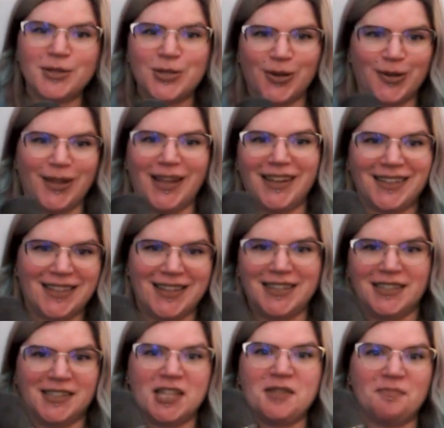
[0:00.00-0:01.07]
so like
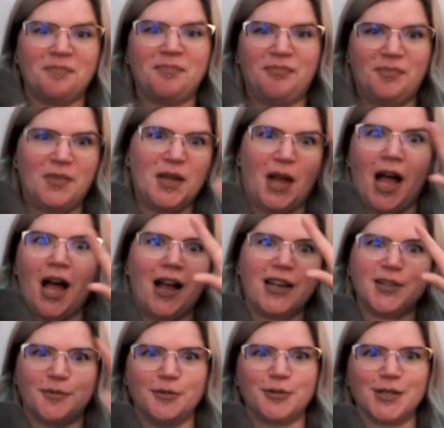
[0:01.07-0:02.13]
the
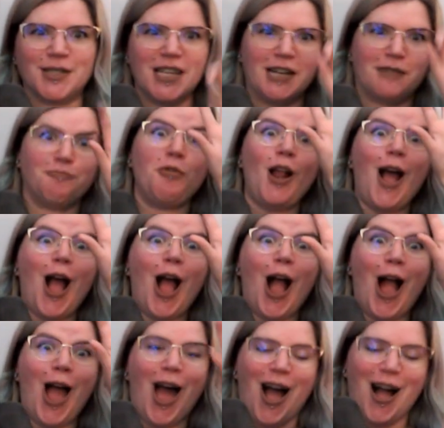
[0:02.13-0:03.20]
eyes were just like
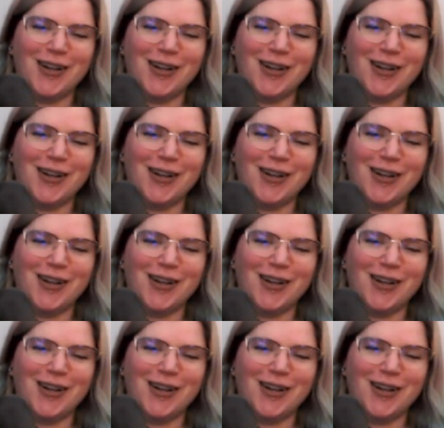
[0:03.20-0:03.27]
blah,